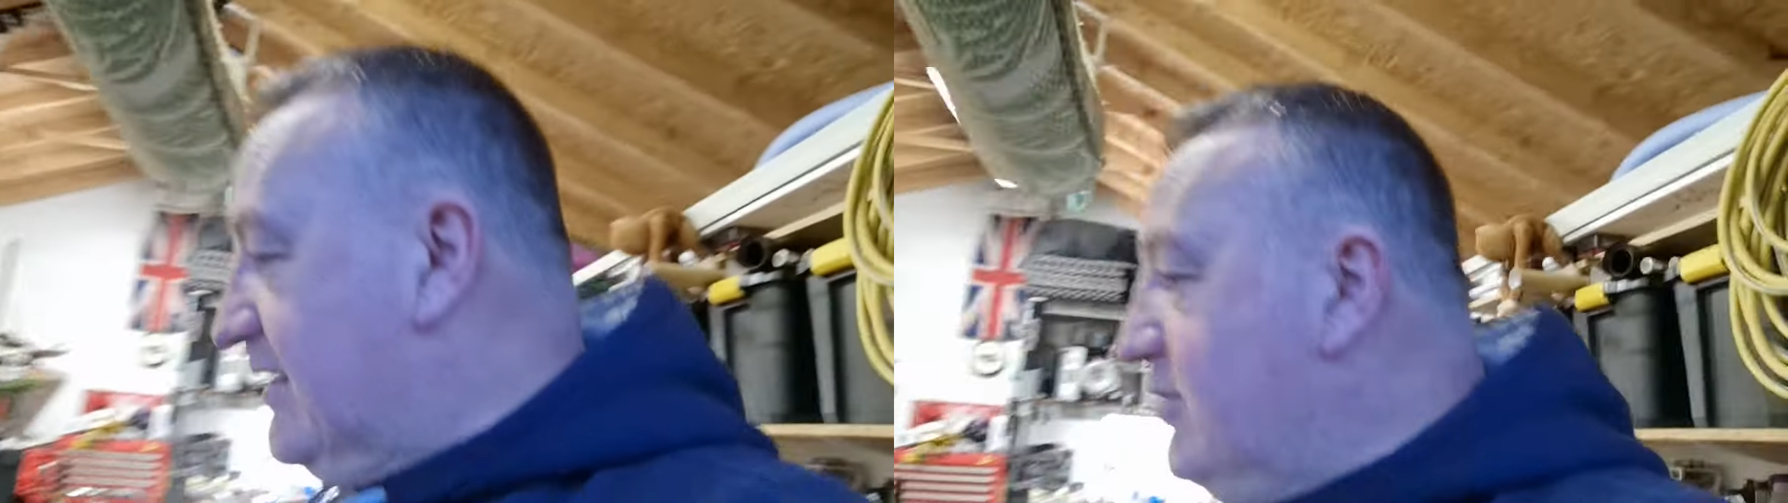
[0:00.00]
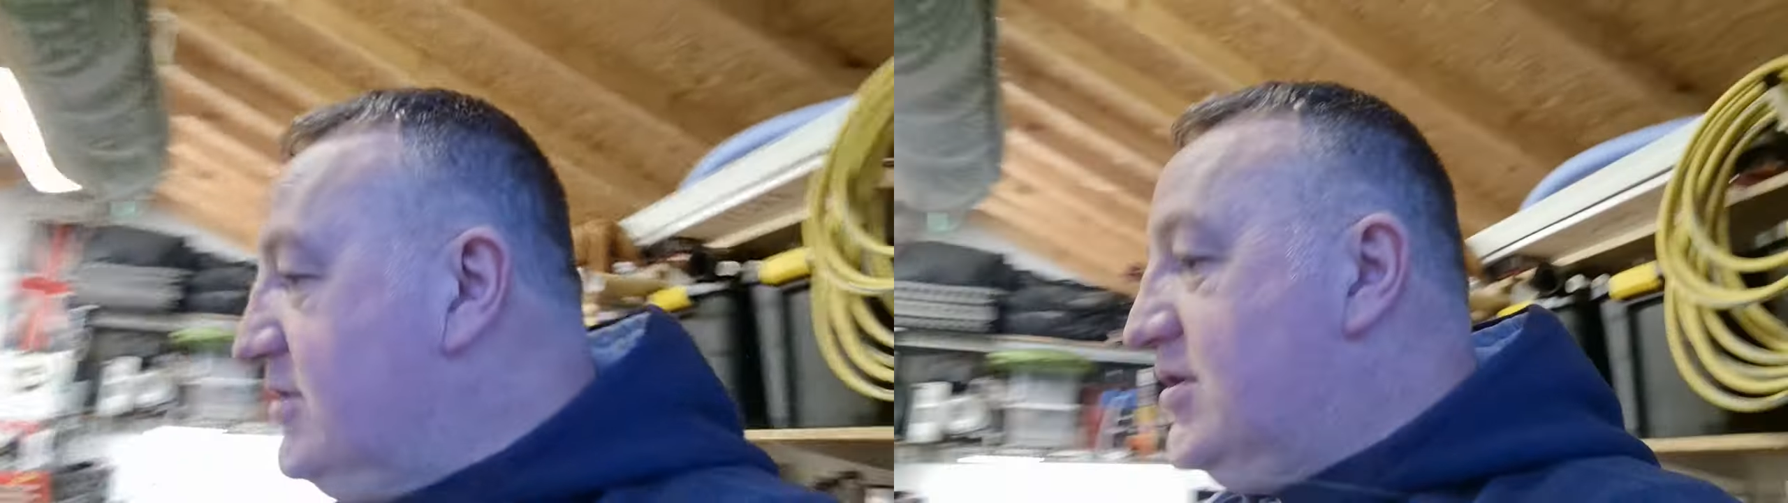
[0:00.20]

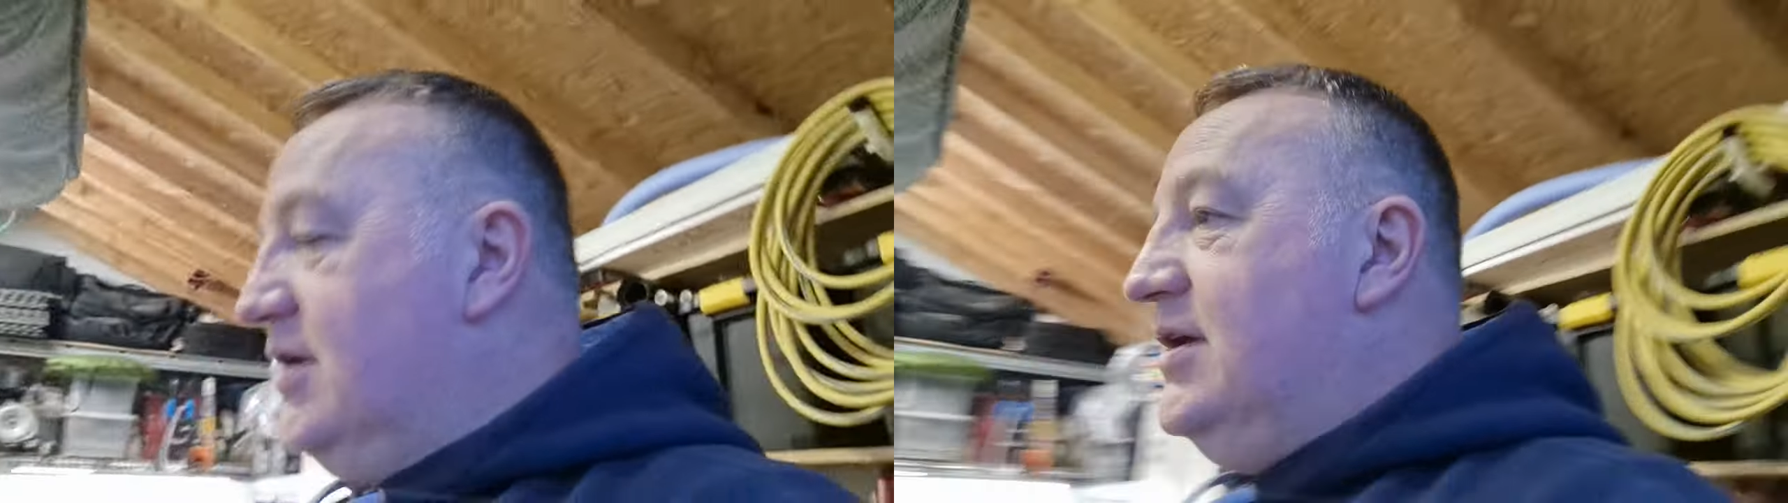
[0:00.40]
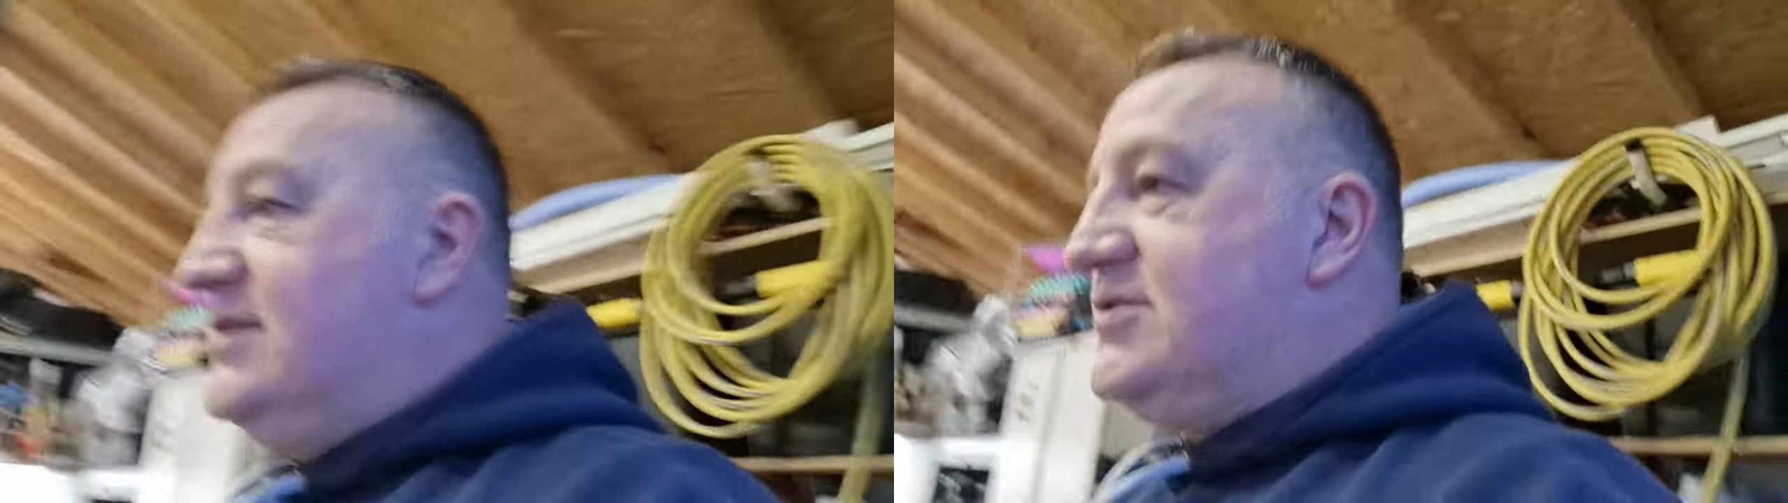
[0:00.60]
tell you what
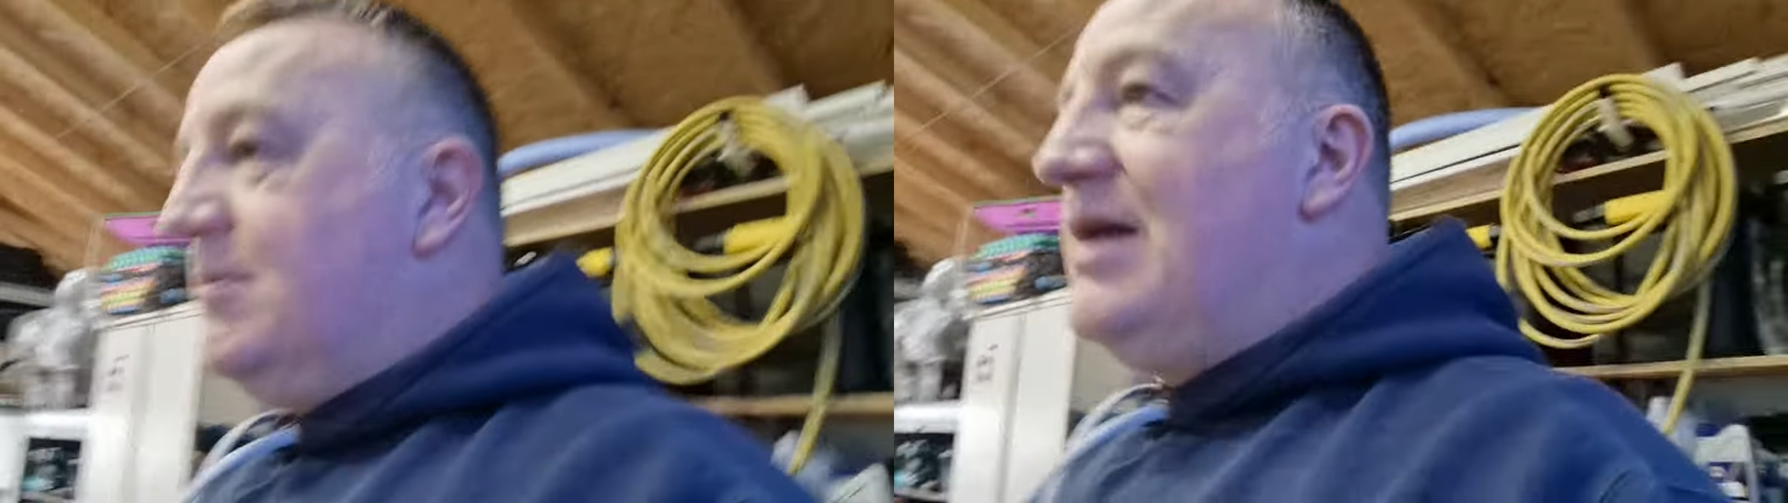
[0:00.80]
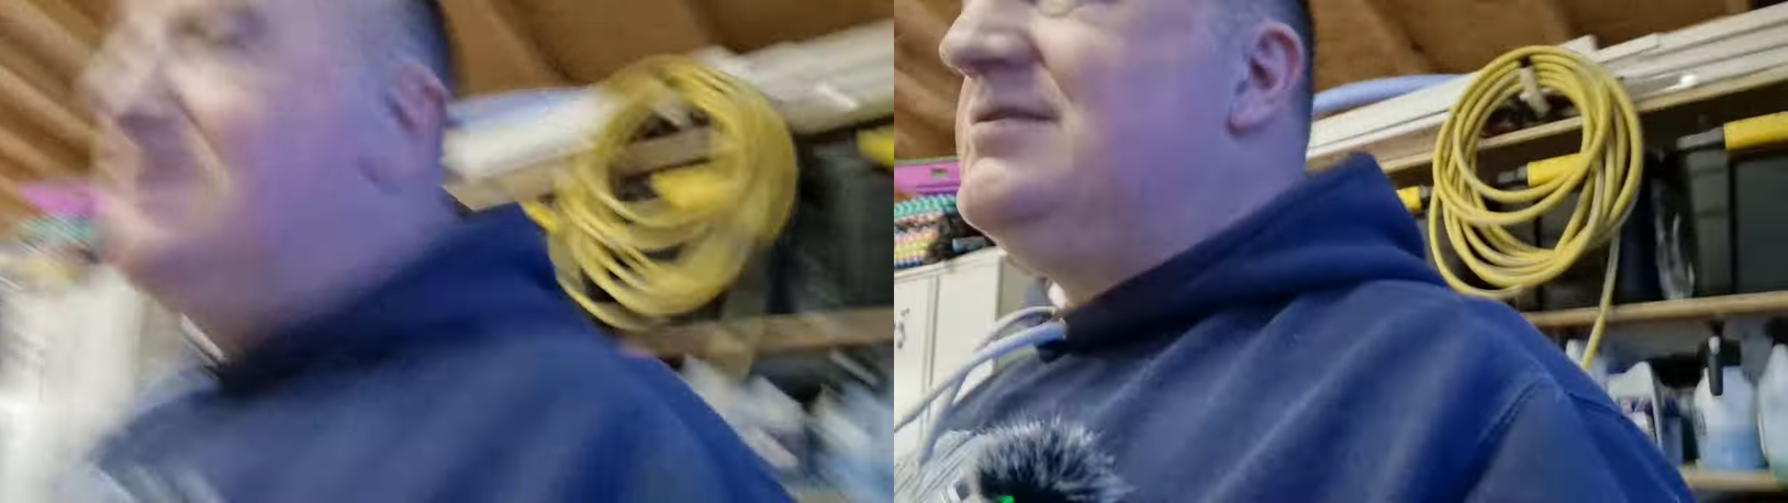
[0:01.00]
it
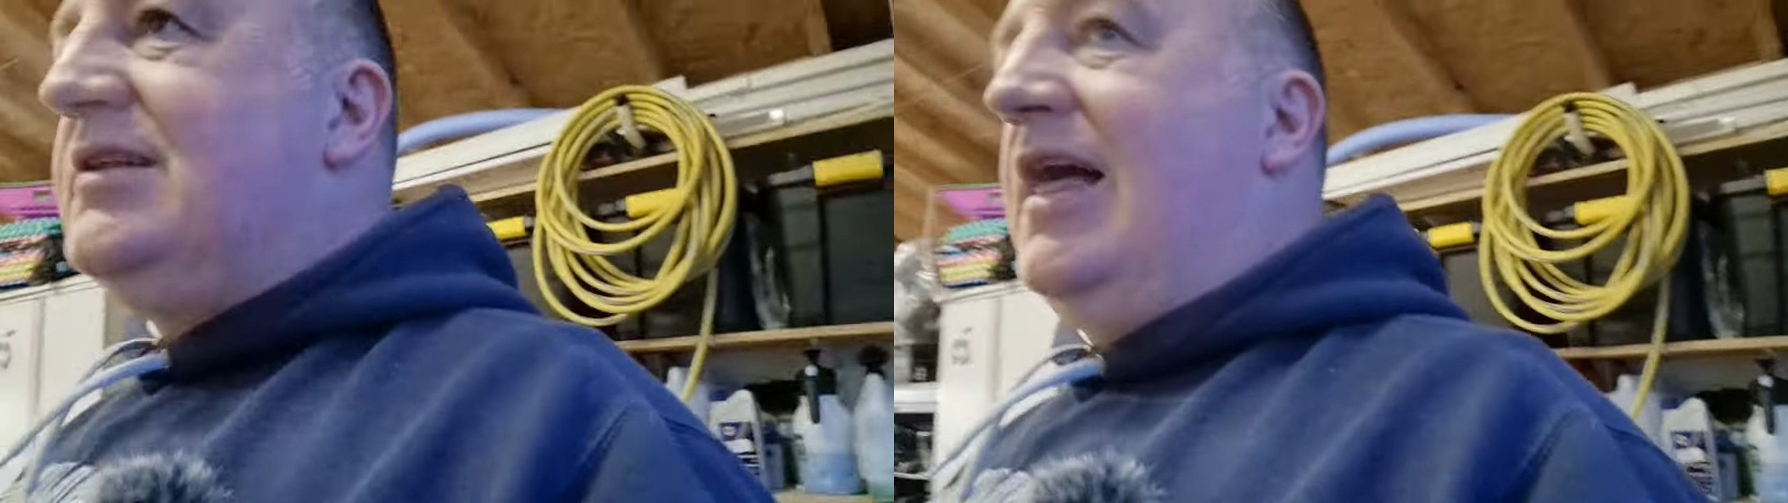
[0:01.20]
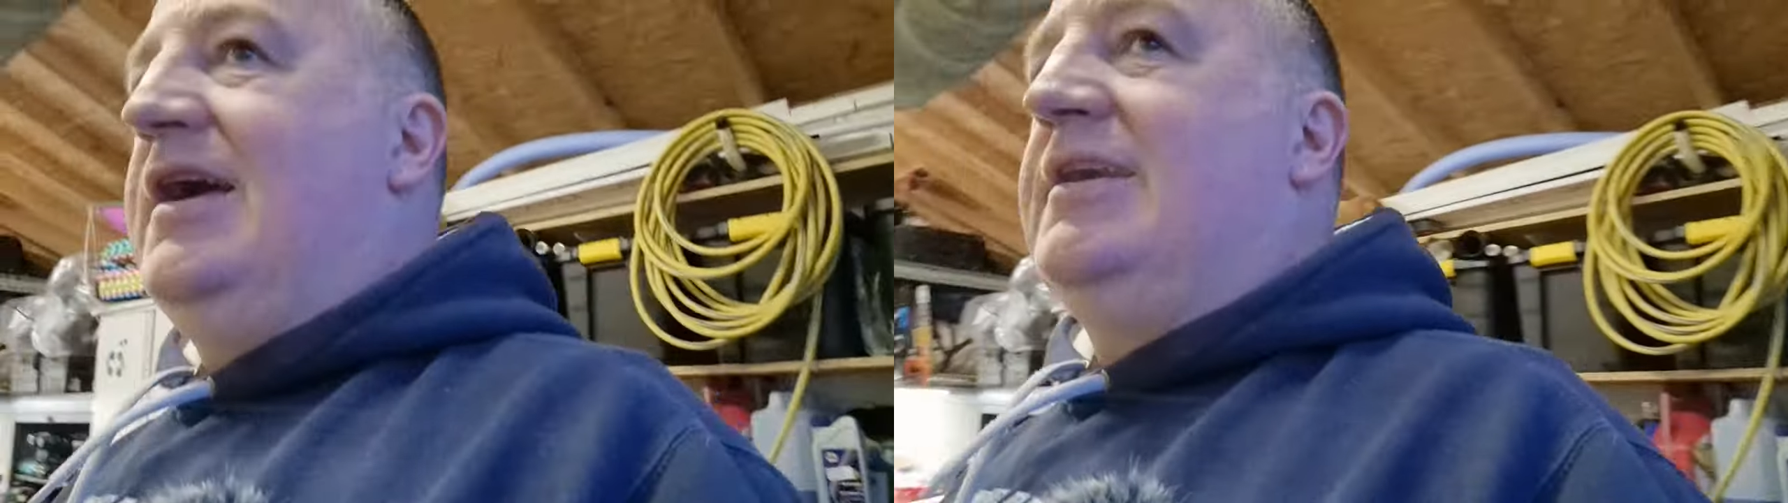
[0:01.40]

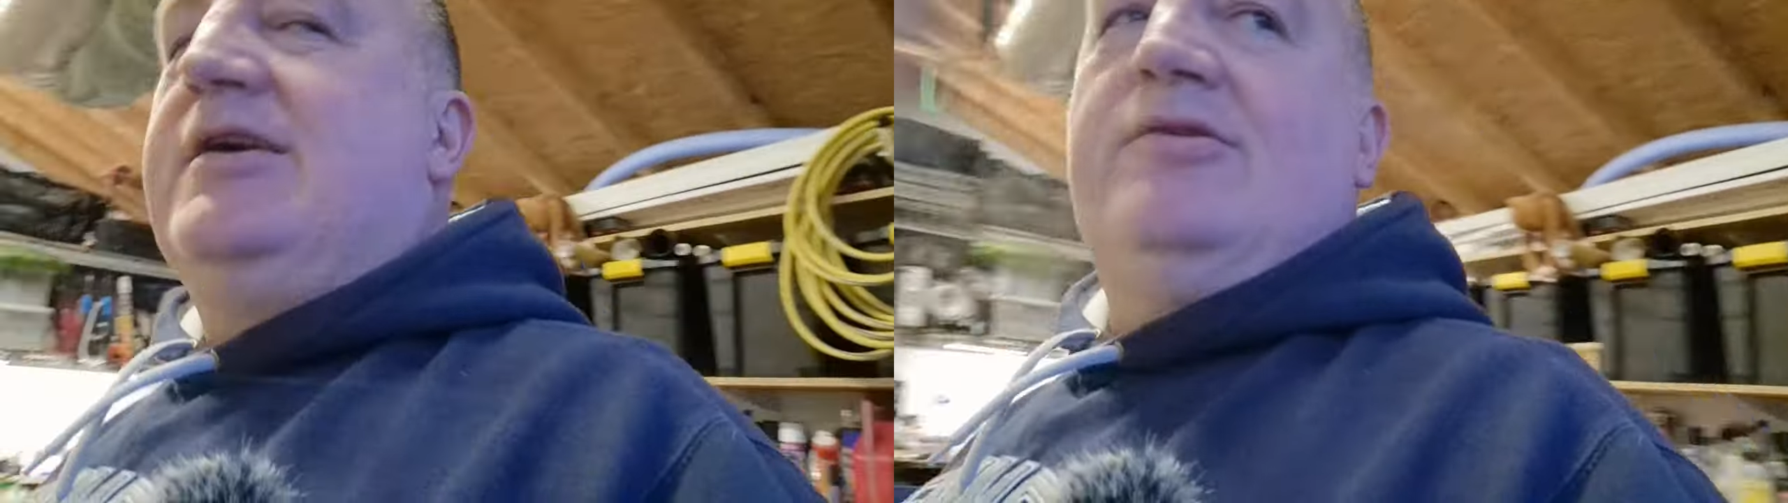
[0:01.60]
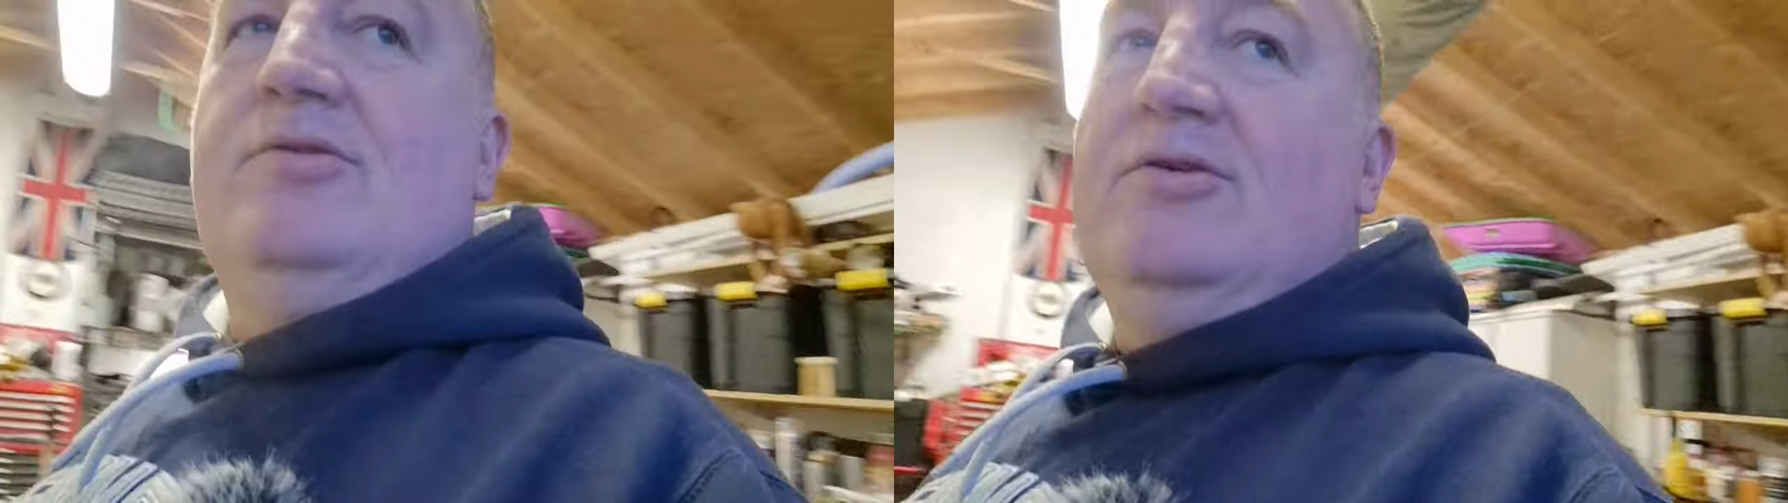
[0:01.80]
smells like.